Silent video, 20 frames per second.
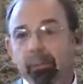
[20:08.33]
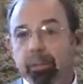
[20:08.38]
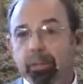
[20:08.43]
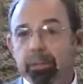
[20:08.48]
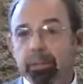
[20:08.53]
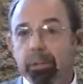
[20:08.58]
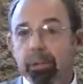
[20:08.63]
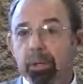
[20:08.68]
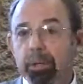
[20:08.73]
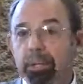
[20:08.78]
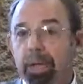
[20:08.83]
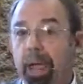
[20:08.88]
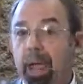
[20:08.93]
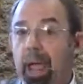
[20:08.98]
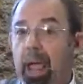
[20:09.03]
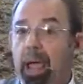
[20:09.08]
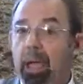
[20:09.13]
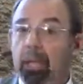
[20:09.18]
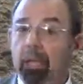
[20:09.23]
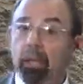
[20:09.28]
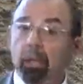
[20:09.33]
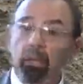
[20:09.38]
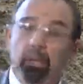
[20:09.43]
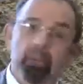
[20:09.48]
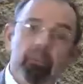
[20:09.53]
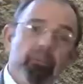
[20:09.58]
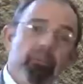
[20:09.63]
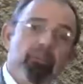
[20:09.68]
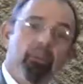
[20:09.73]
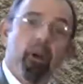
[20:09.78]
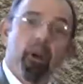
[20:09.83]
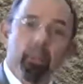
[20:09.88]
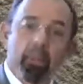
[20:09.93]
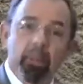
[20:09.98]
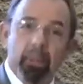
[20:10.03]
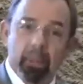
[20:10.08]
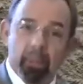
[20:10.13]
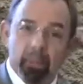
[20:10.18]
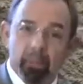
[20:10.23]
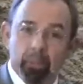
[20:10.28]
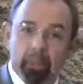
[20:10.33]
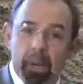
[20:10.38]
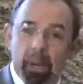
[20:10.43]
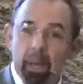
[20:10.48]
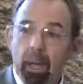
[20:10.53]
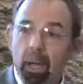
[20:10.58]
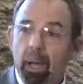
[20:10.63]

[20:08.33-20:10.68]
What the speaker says: your church and learn from them